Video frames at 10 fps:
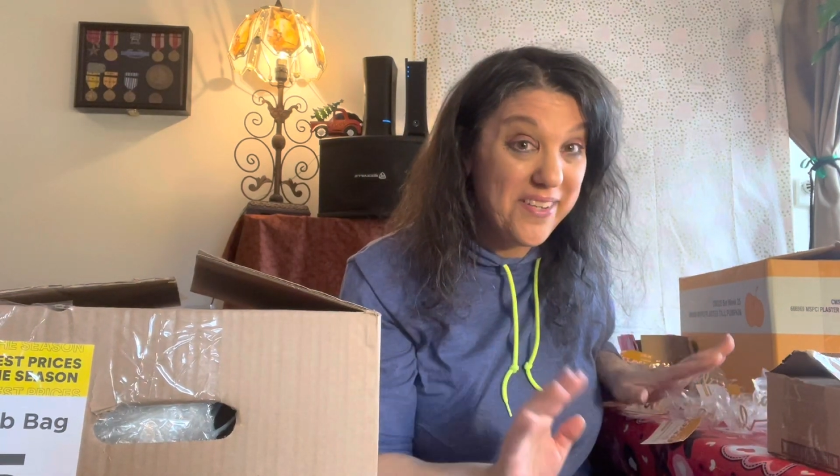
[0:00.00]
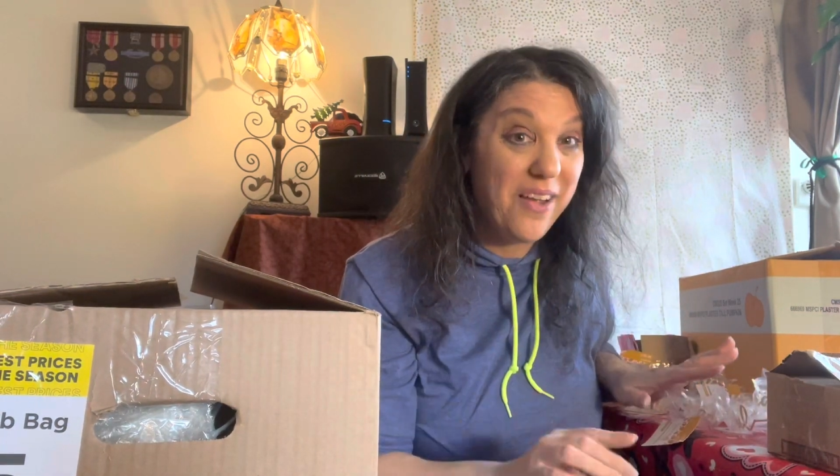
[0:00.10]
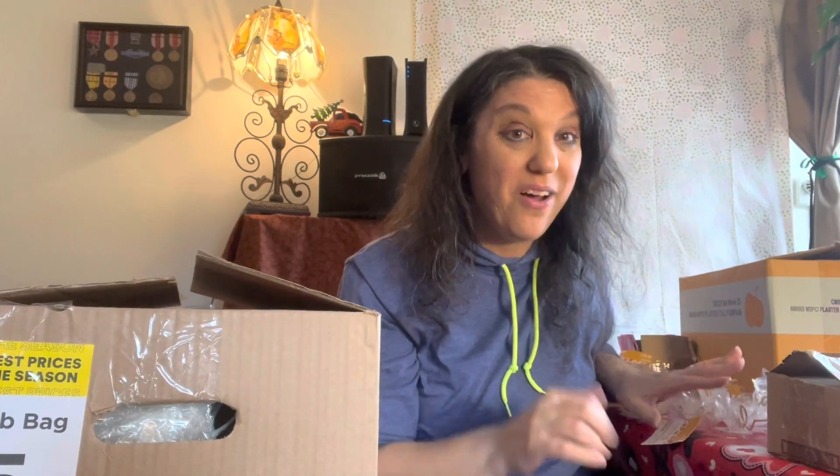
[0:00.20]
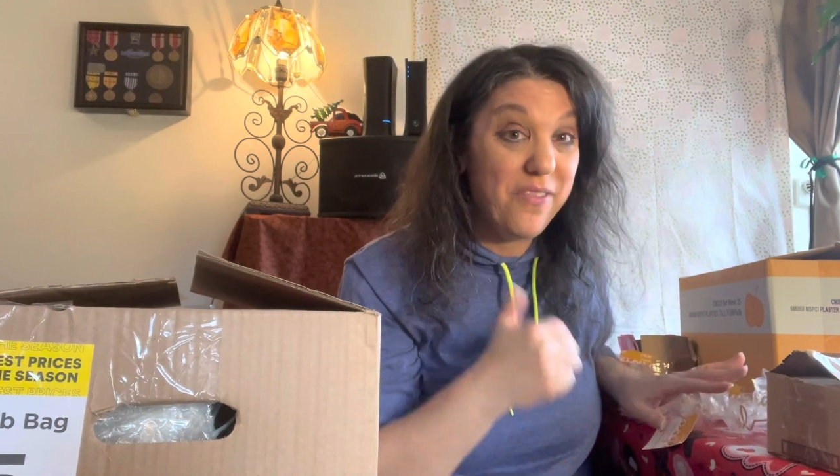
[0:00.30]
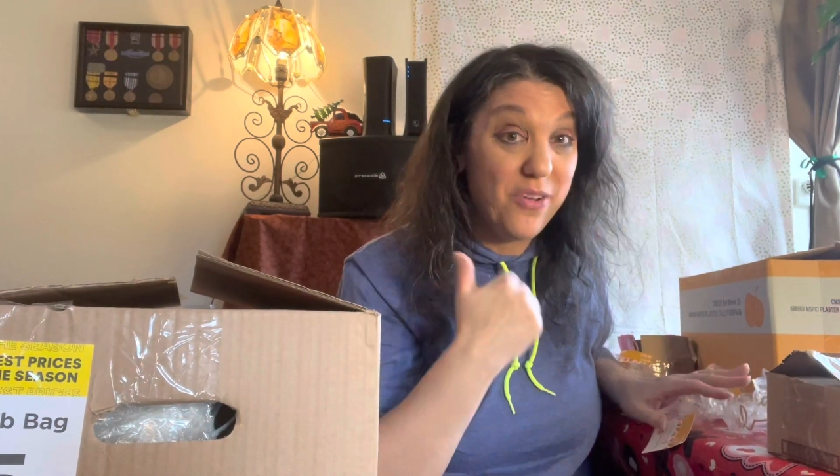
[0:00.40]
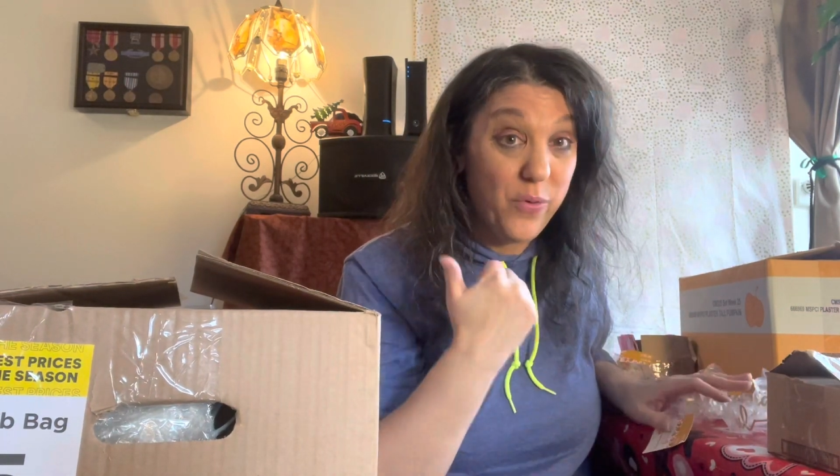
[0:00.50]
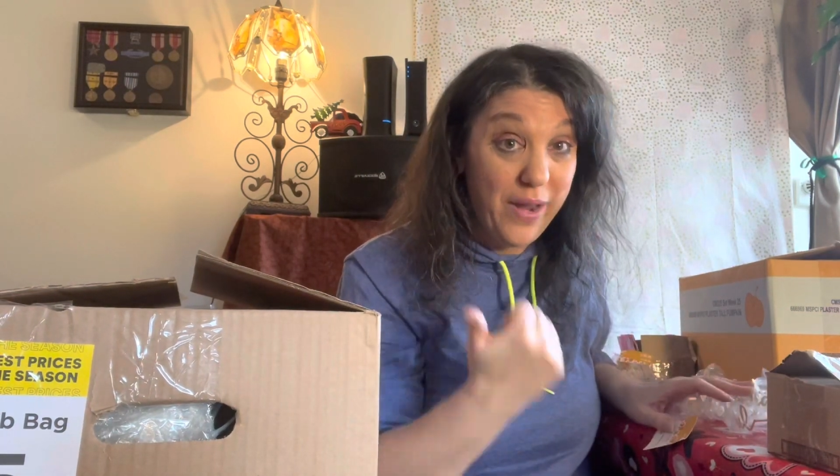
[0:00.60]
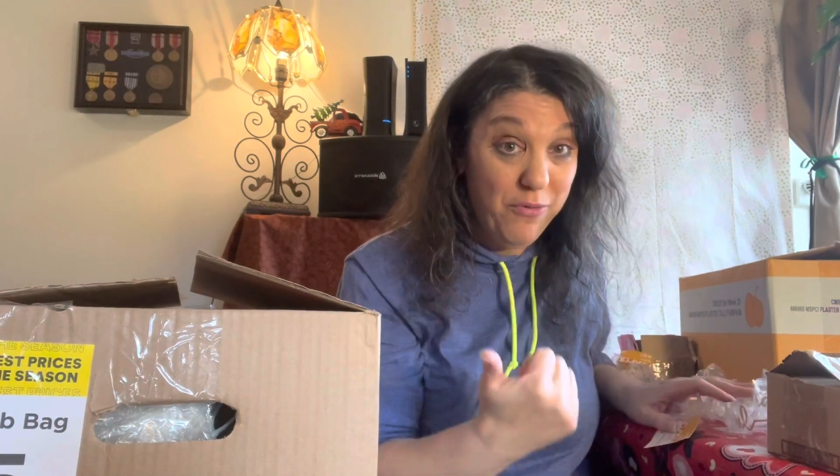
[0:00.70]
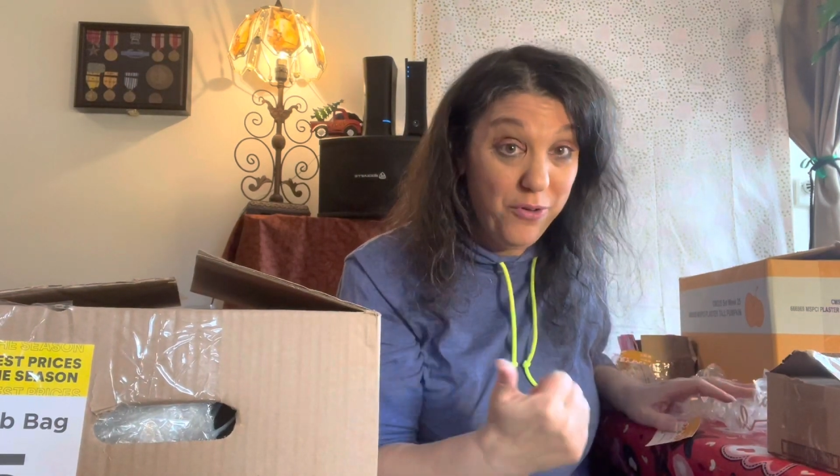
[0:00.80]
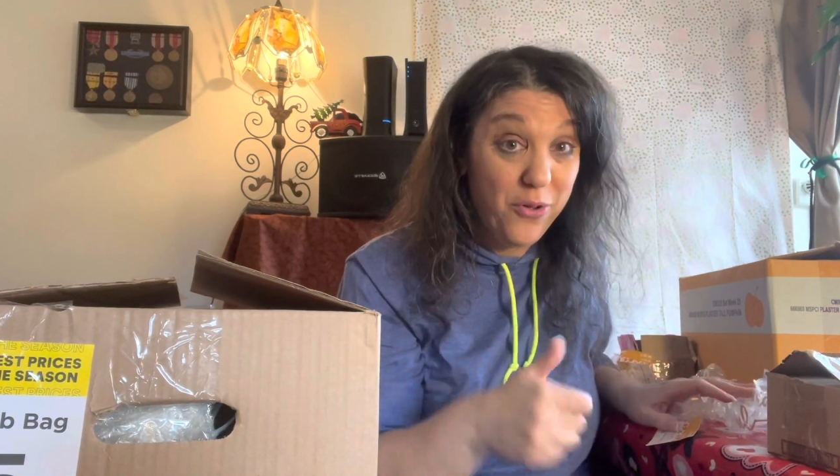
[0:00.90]
I got the
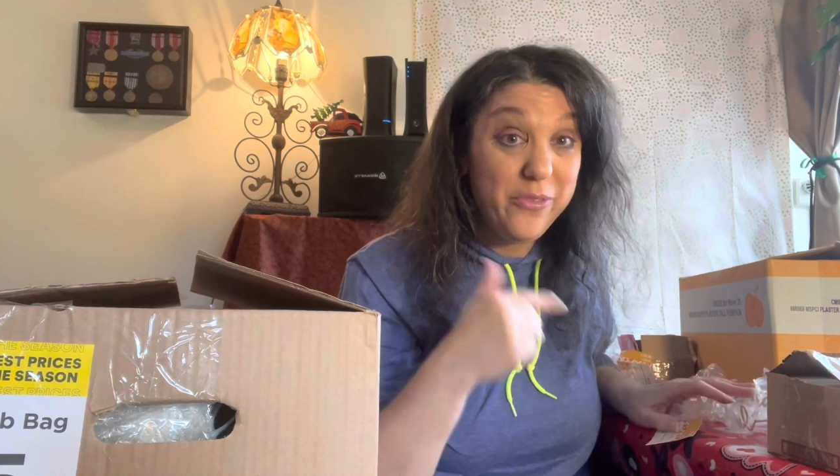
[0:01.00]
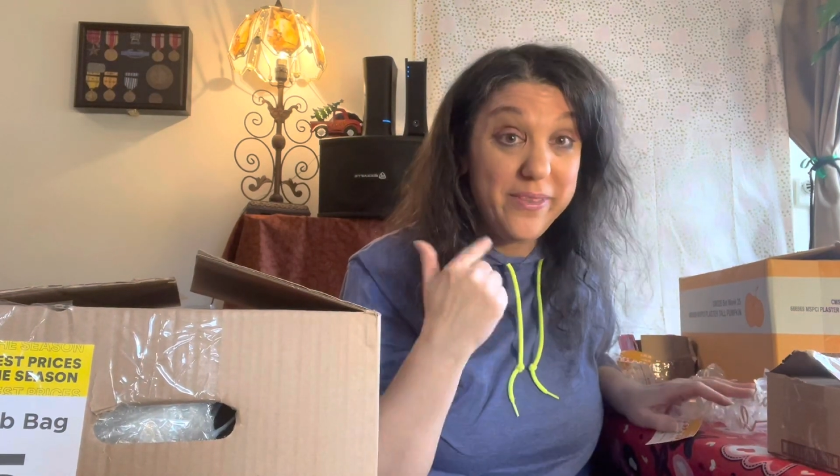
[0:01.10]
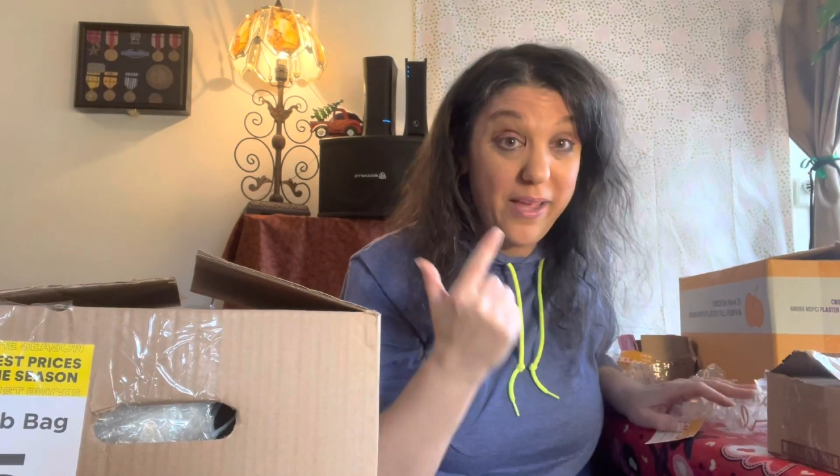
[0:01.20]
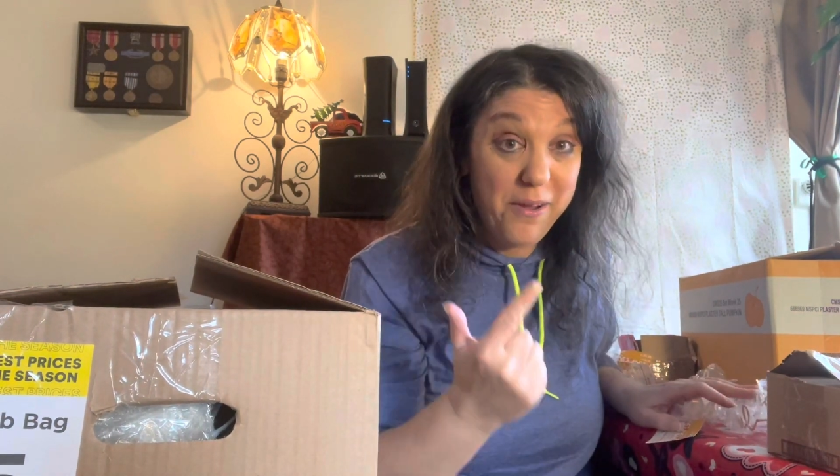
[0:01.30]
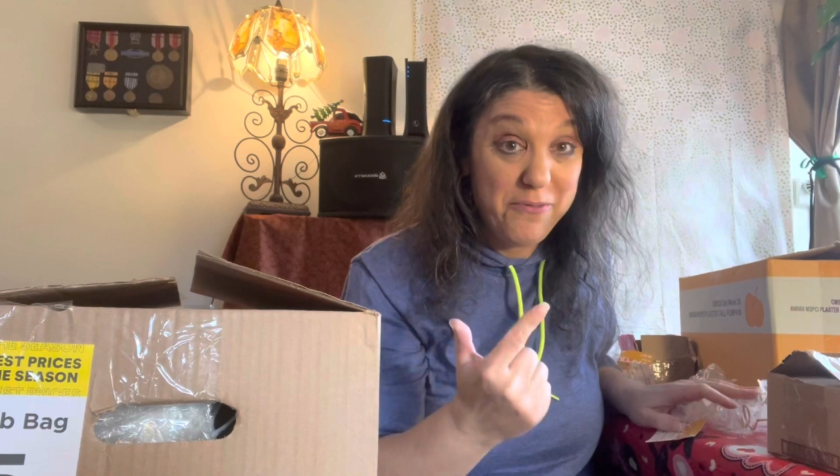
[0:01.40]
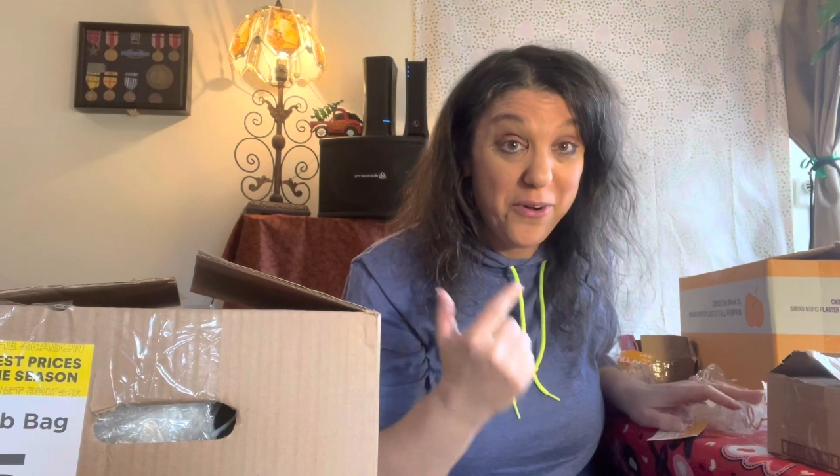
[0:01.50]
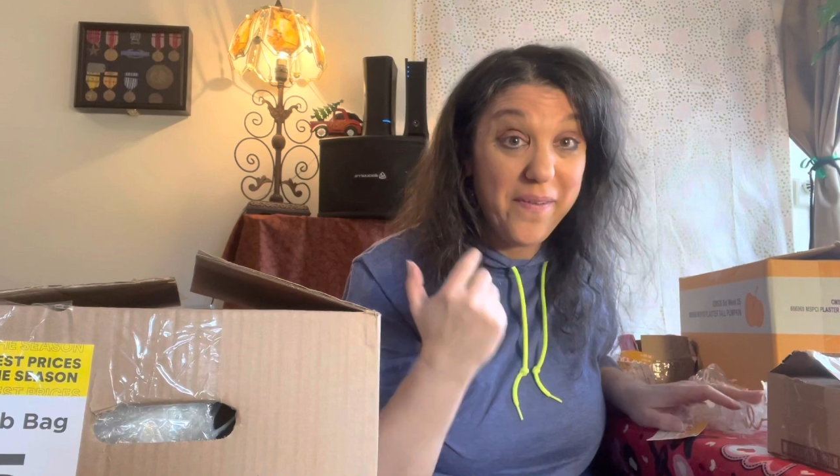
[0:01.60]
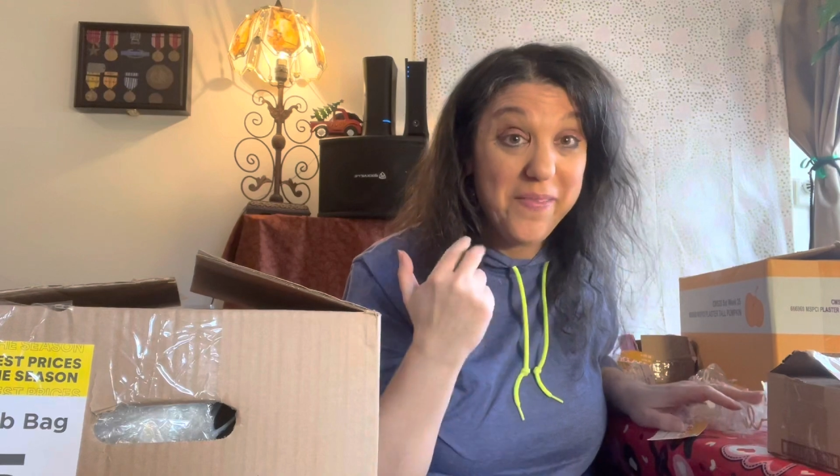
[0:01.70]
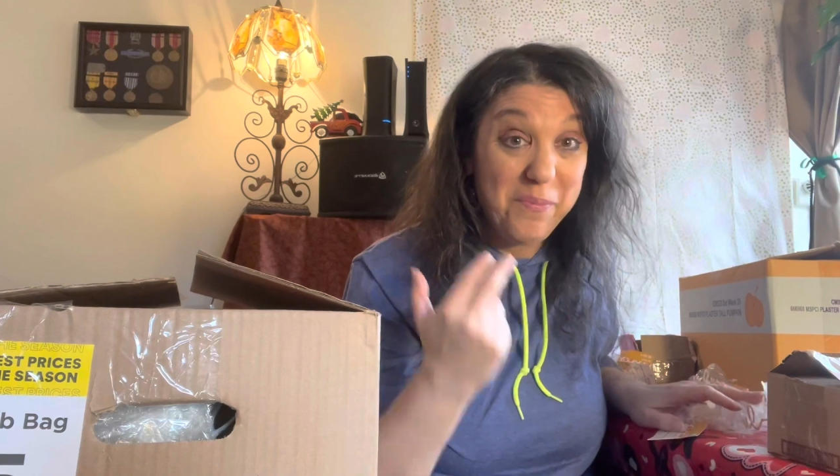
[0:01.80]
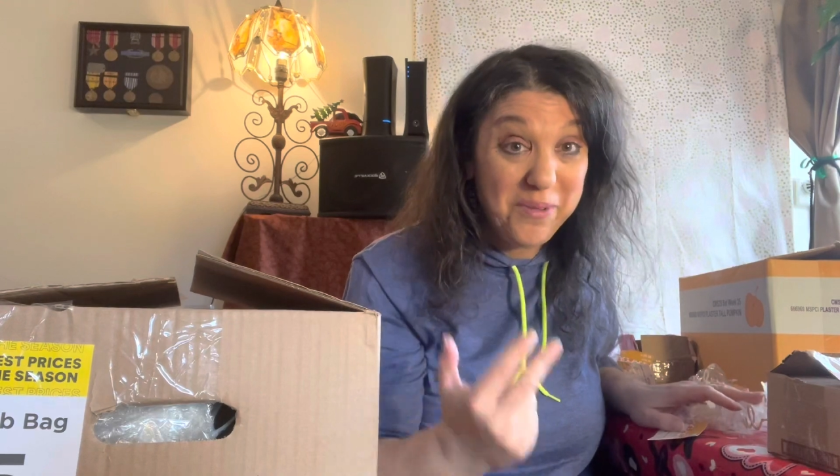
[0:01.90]
grateful, the thankful,
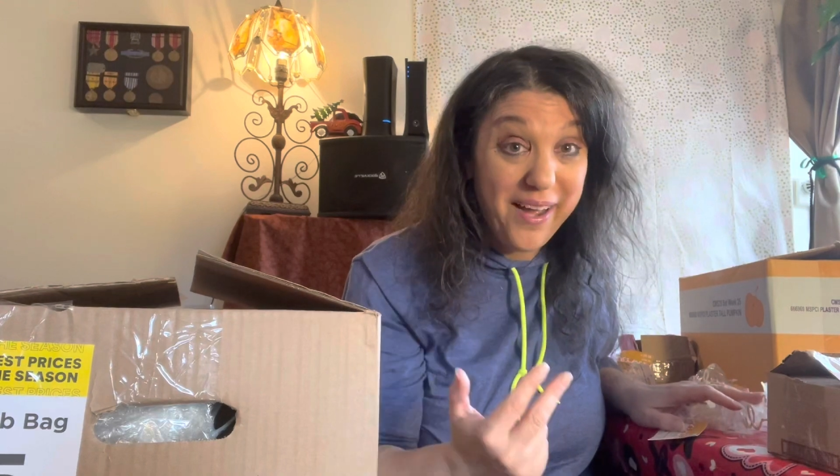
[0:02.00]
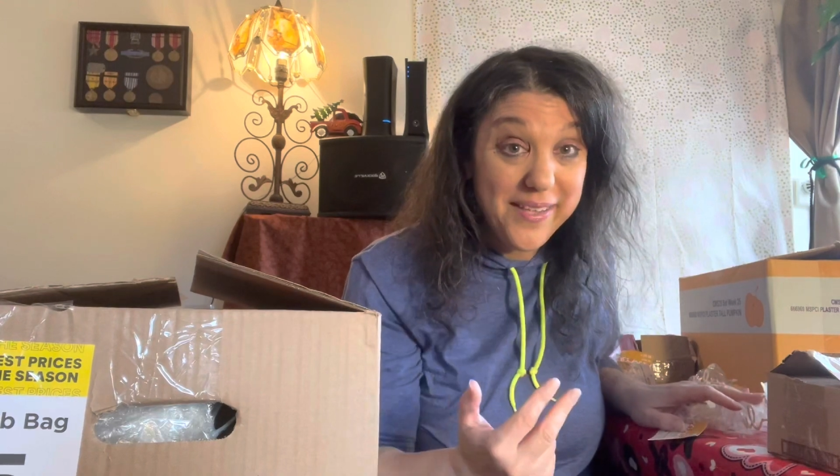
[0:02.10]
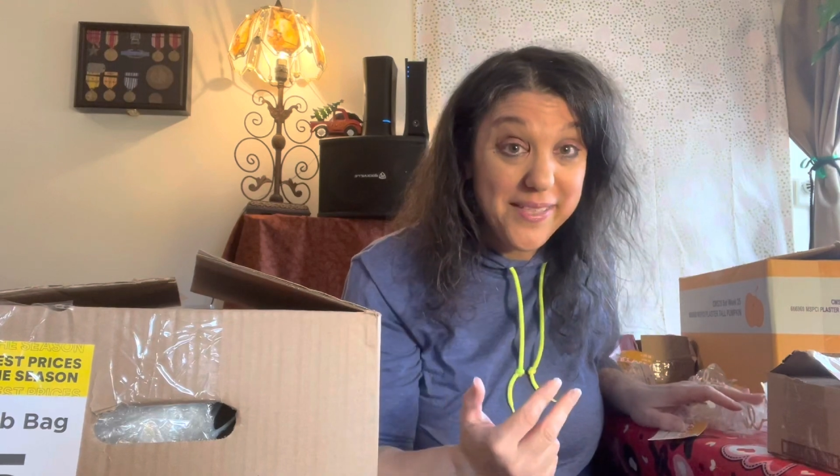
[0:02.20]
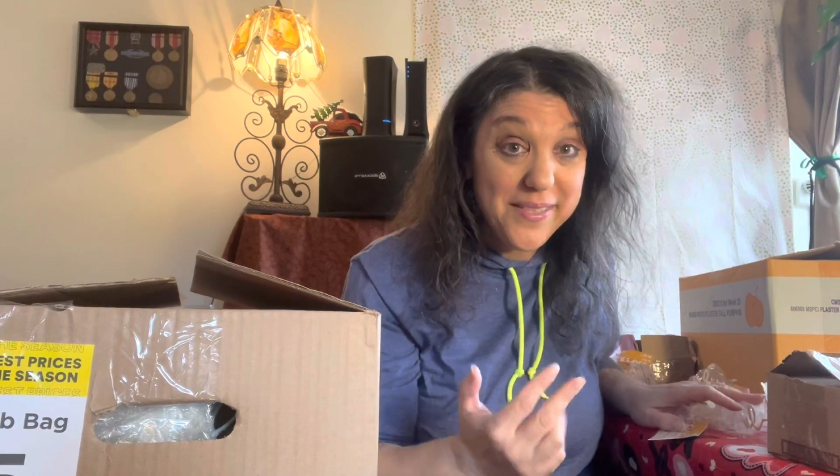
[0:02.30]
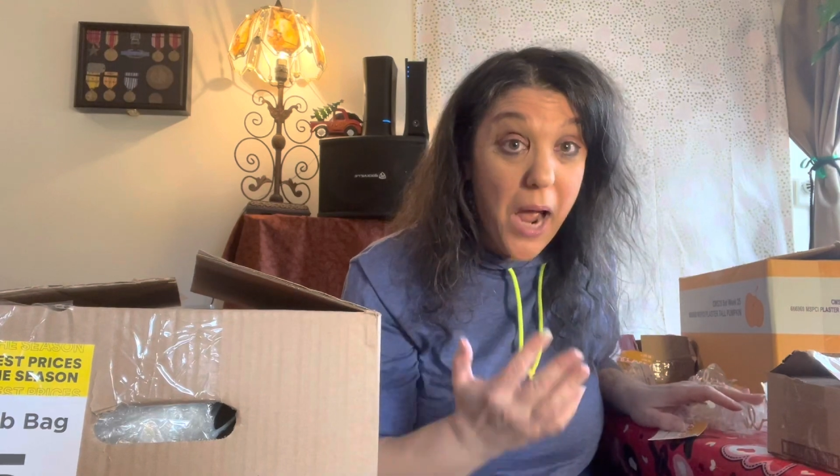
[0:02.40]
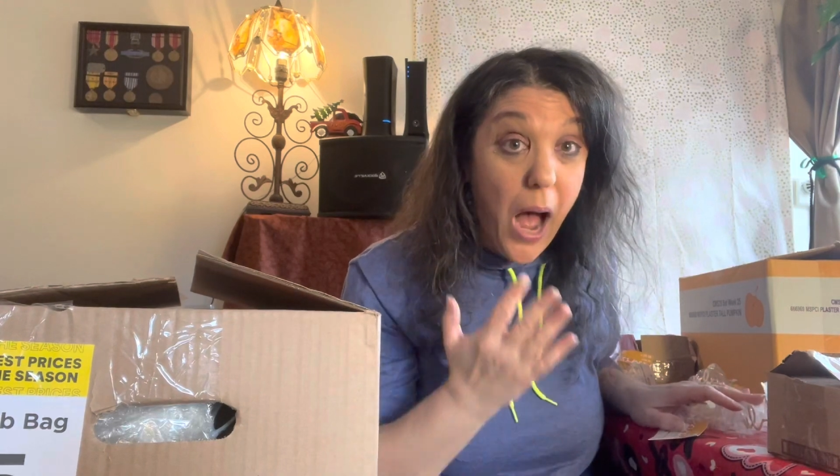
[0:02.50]
and the blessed.